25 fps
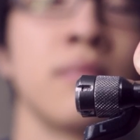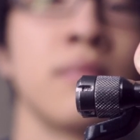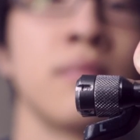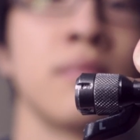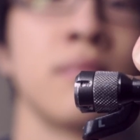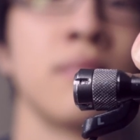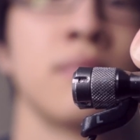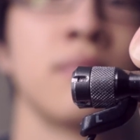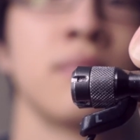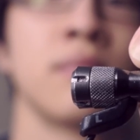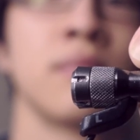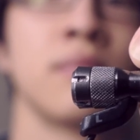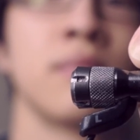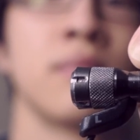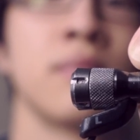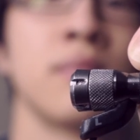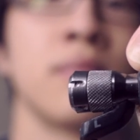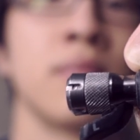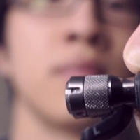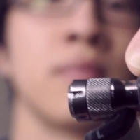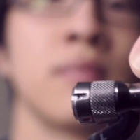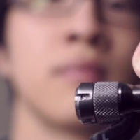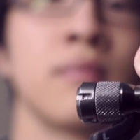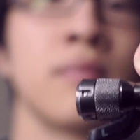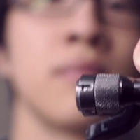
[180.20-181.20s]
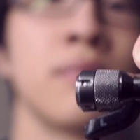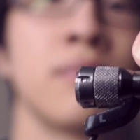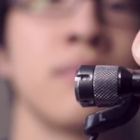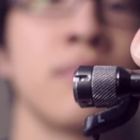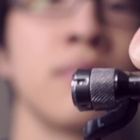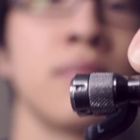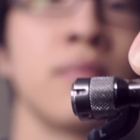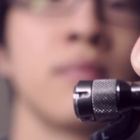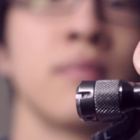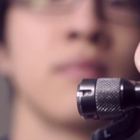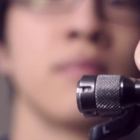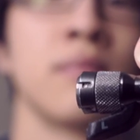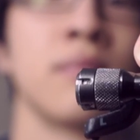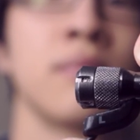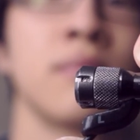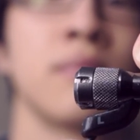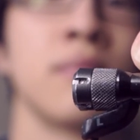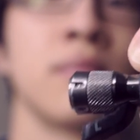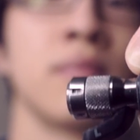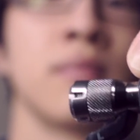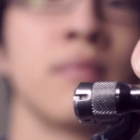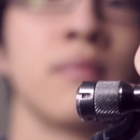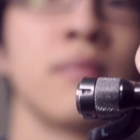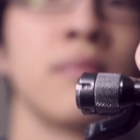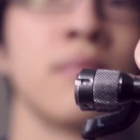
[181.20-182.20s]
than half the price of the
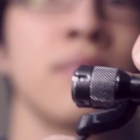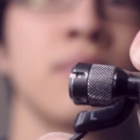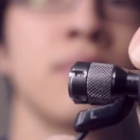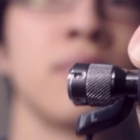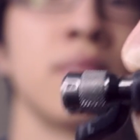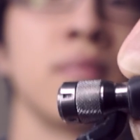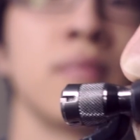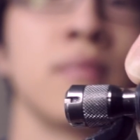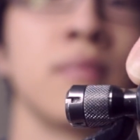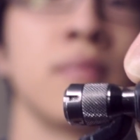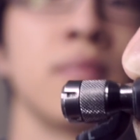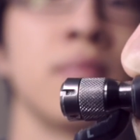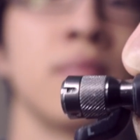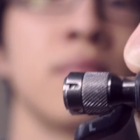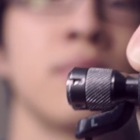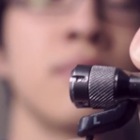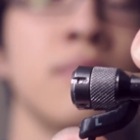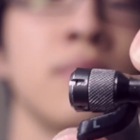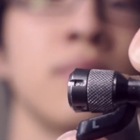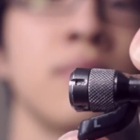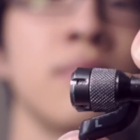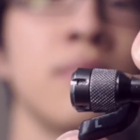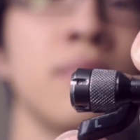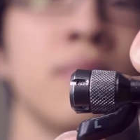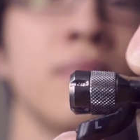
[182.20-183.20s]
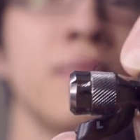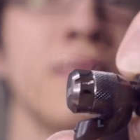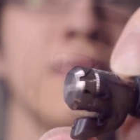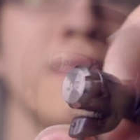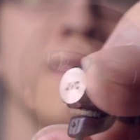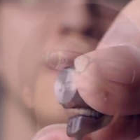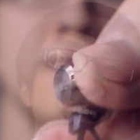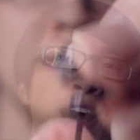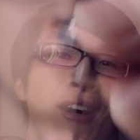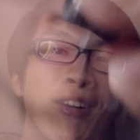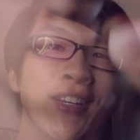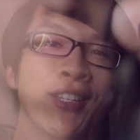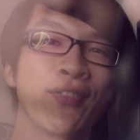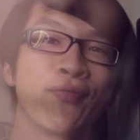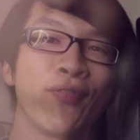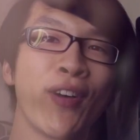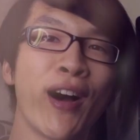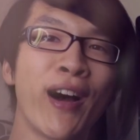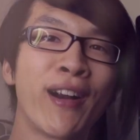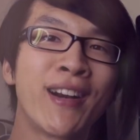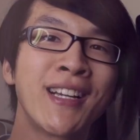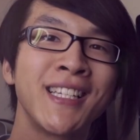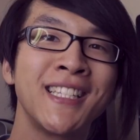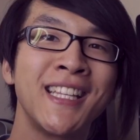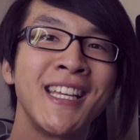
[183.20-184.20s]
EPH-100. Now as
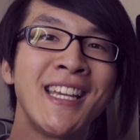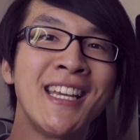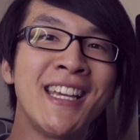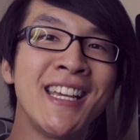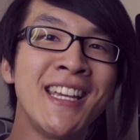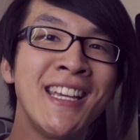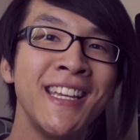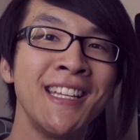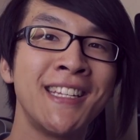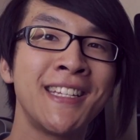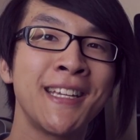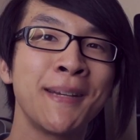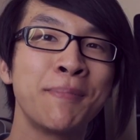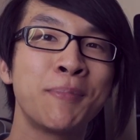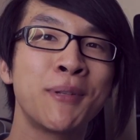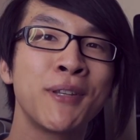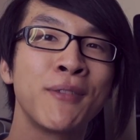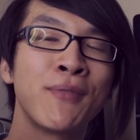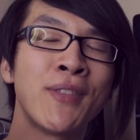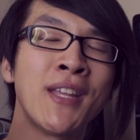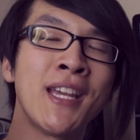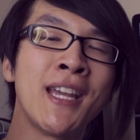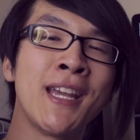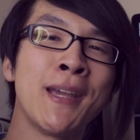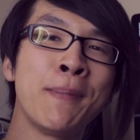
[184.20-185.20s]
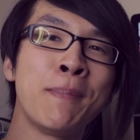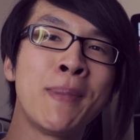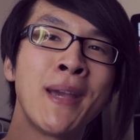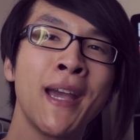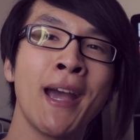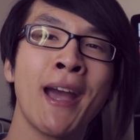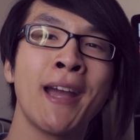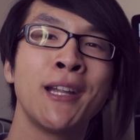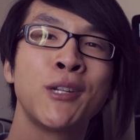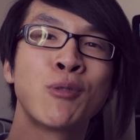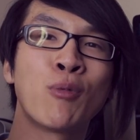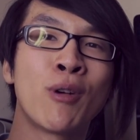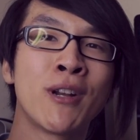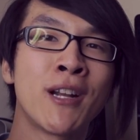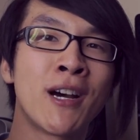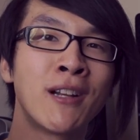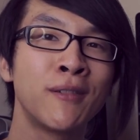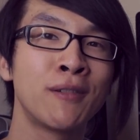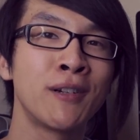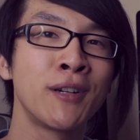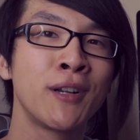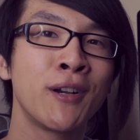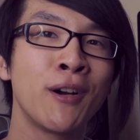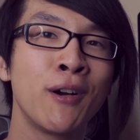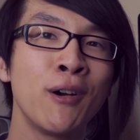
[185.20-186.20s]
far as the ear tips of the
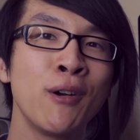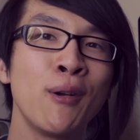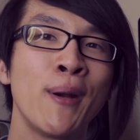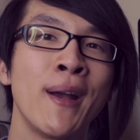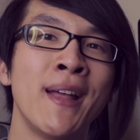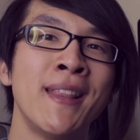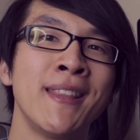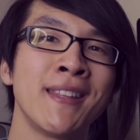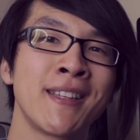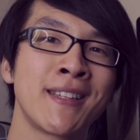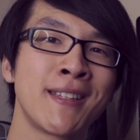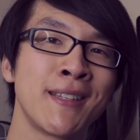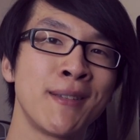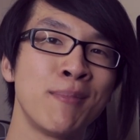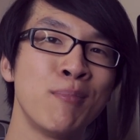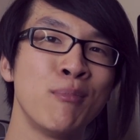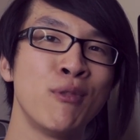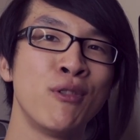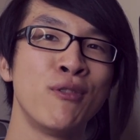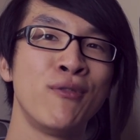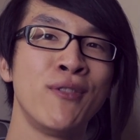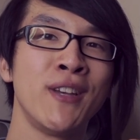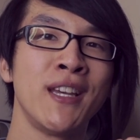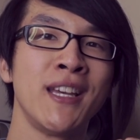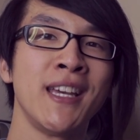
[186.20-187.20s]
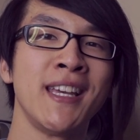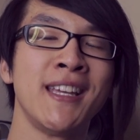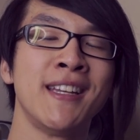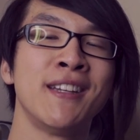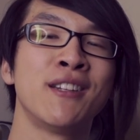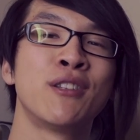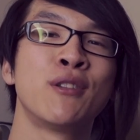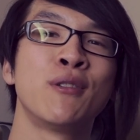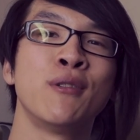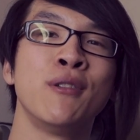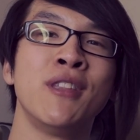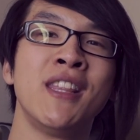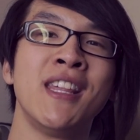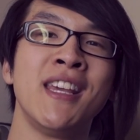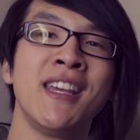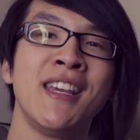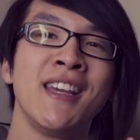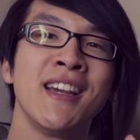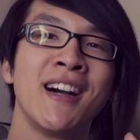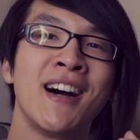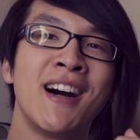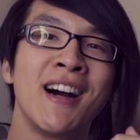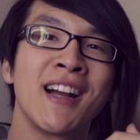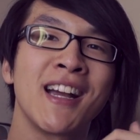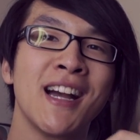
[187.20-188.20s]
EPH-100 go, and this is moving into
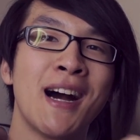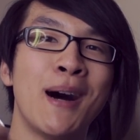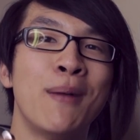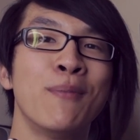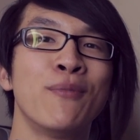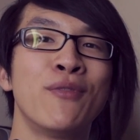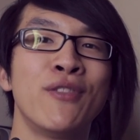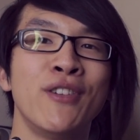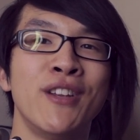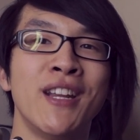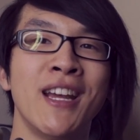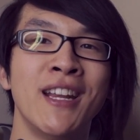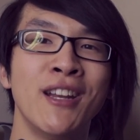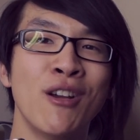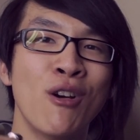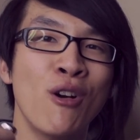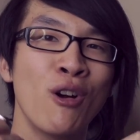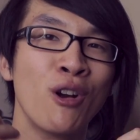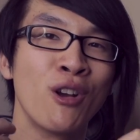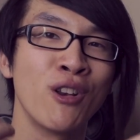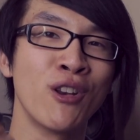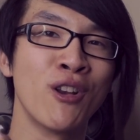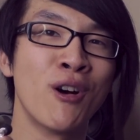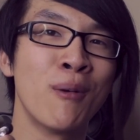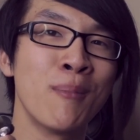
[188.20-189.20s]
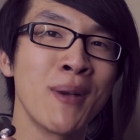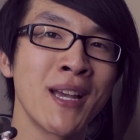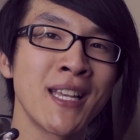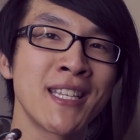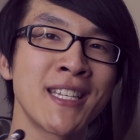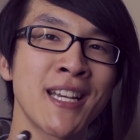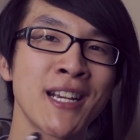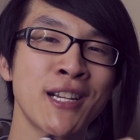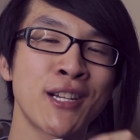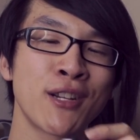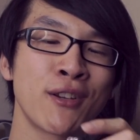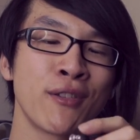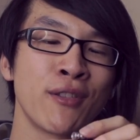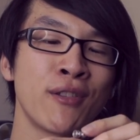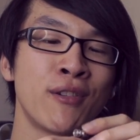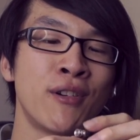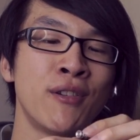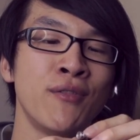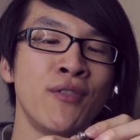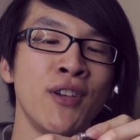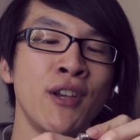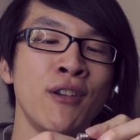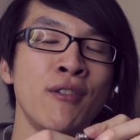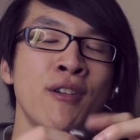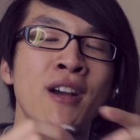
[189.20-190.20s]
the comfort and ergonomic section of the
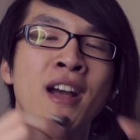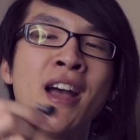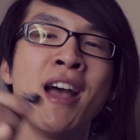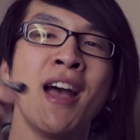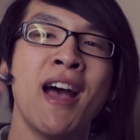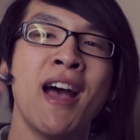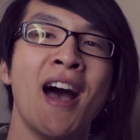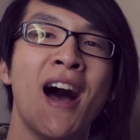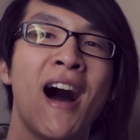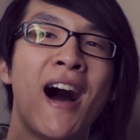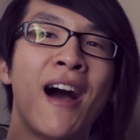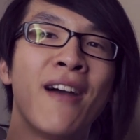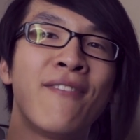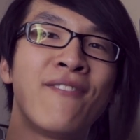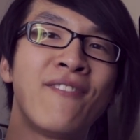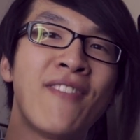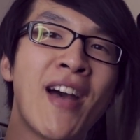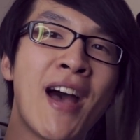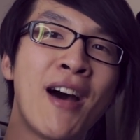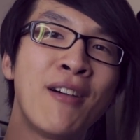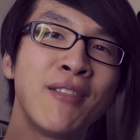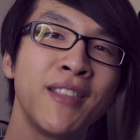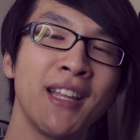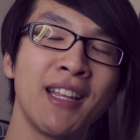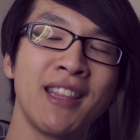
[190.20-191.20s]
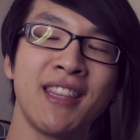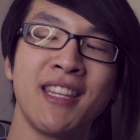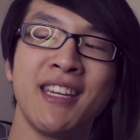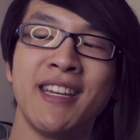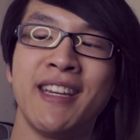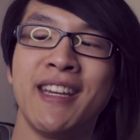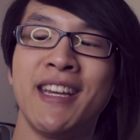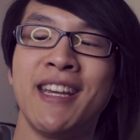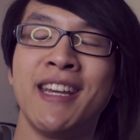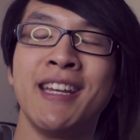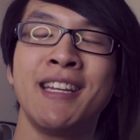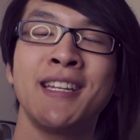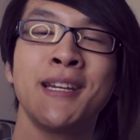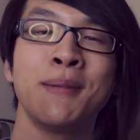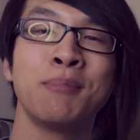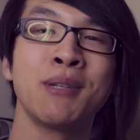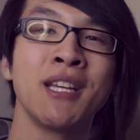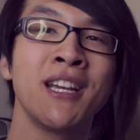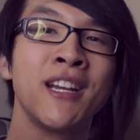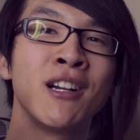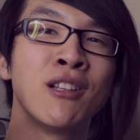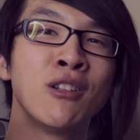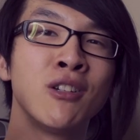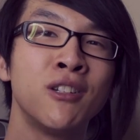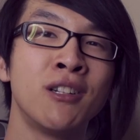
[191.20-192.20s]
review, I found that the ear tips
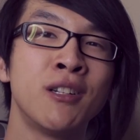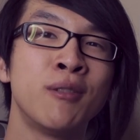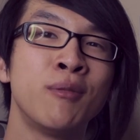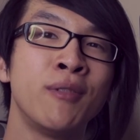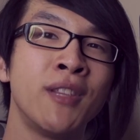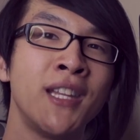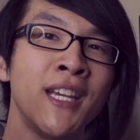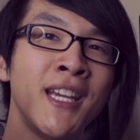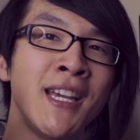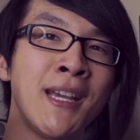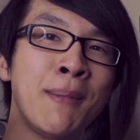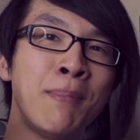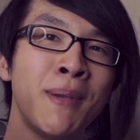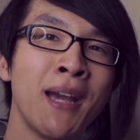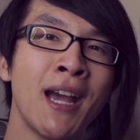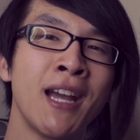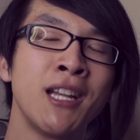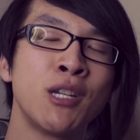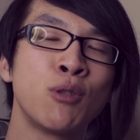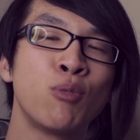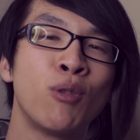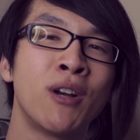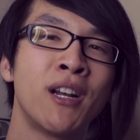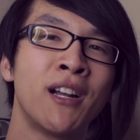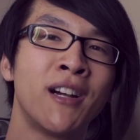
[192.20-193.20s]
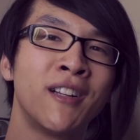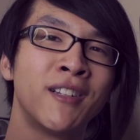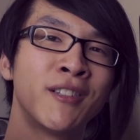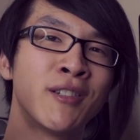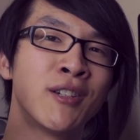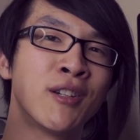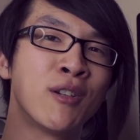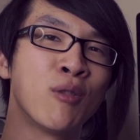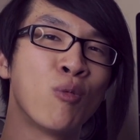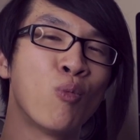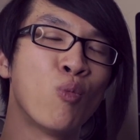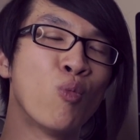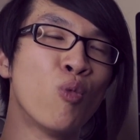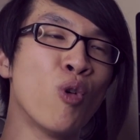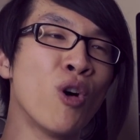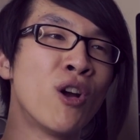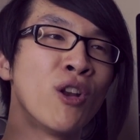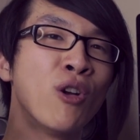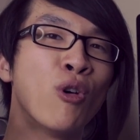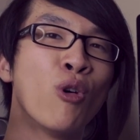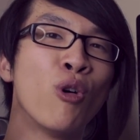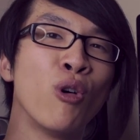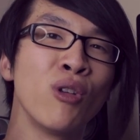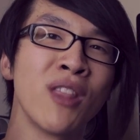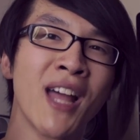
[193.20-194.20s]
included with the EPH-100
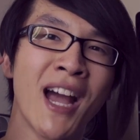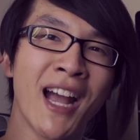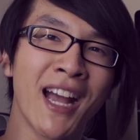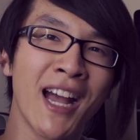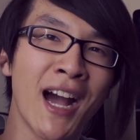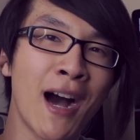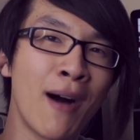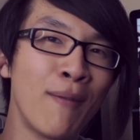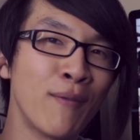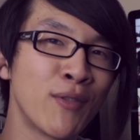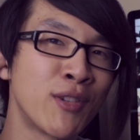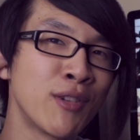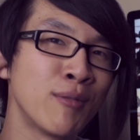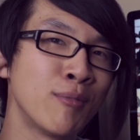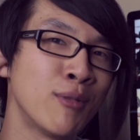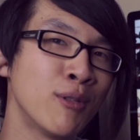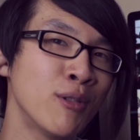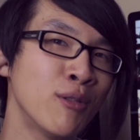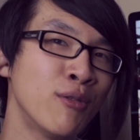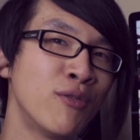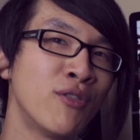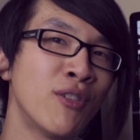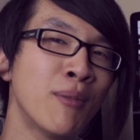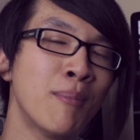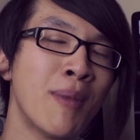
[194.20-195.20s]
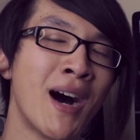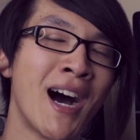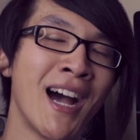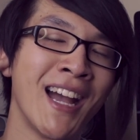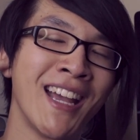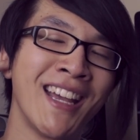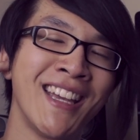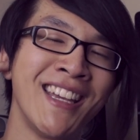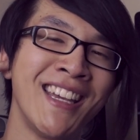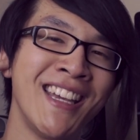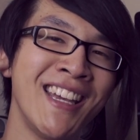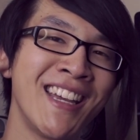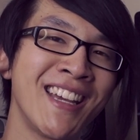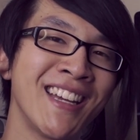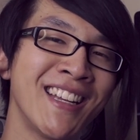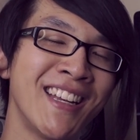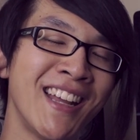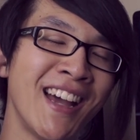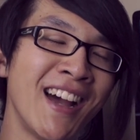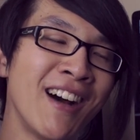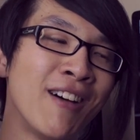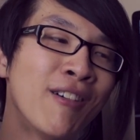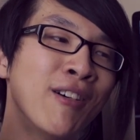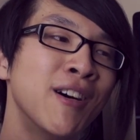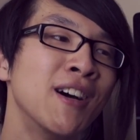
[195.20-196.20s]
weren't all that comfortable for my ear
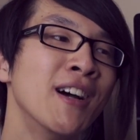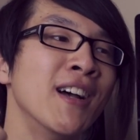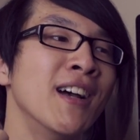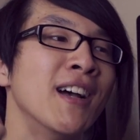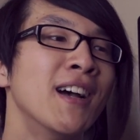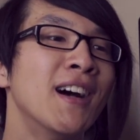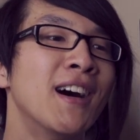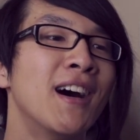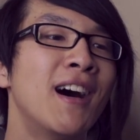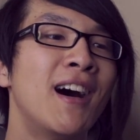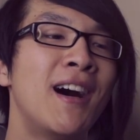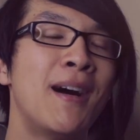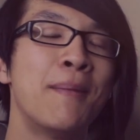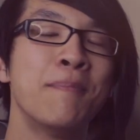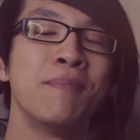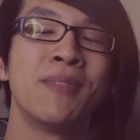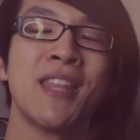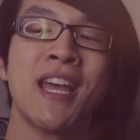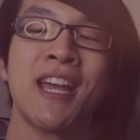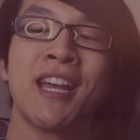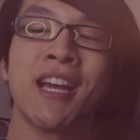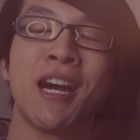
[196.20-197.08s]
canal. They